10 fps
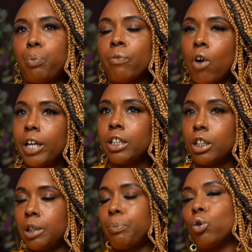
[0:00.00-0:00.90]
providing
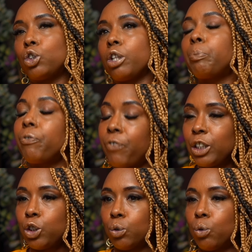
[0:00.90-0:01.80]
the support so the
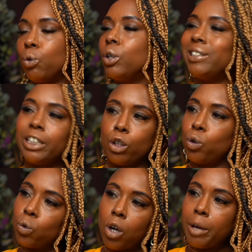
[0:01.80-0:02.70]
professional right.
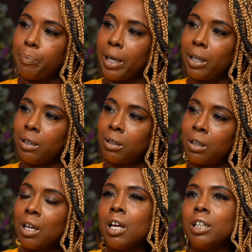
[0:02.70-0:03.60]
didn't look like me.
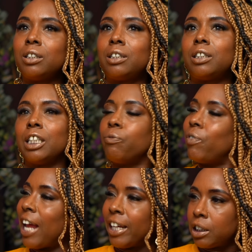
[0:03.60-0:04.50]
Right. Didn't
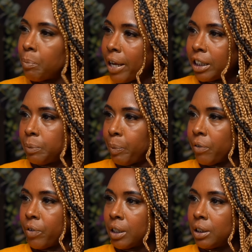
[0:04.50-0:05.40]
relate to my
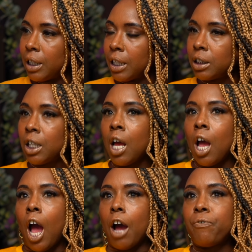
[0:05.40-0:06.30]
experiences.
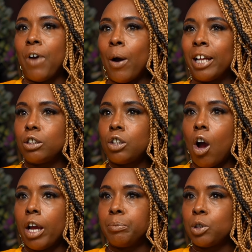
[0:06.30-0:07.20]
Right. I felt at
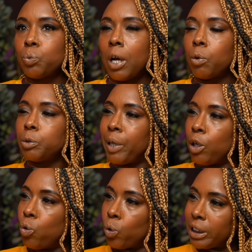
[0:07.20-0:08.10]
times as well I was
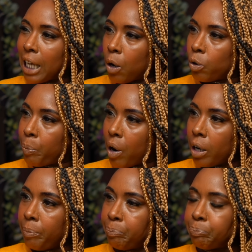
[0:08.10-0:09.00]
being looked down
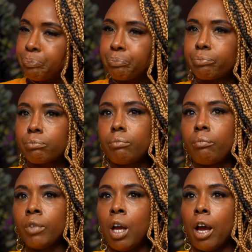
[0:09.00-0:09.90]
upon. Right.
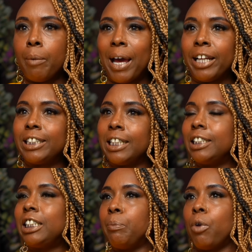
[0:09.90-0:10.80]
Um, and it
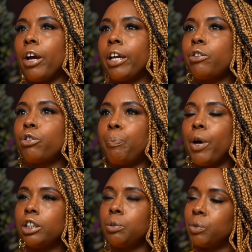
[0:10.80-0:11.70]
didn't seem like the
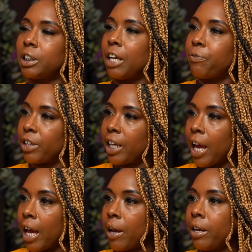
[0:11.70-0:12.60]
person was there for the
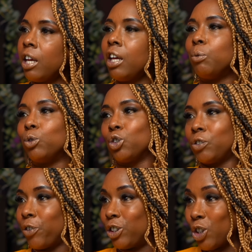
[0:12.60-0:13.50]
care, it was
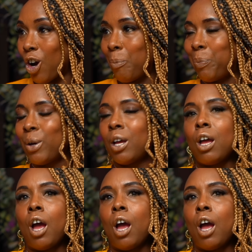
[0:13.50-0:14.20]
just for the job. Yeah